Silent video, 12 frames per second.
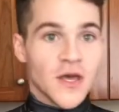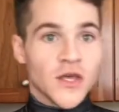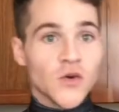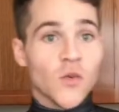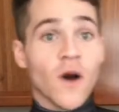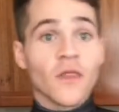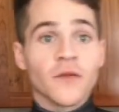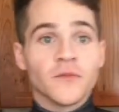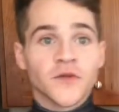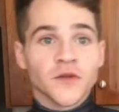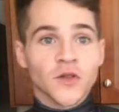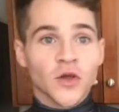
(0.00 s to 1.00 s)
you want them
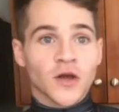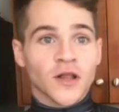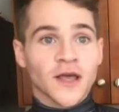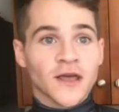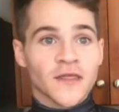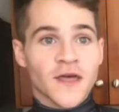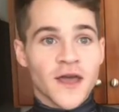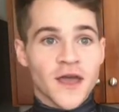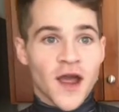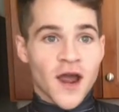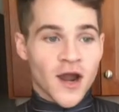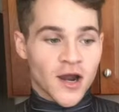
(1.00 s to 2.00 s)
to look like they
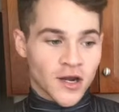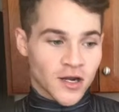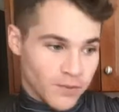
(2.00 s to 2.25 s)
are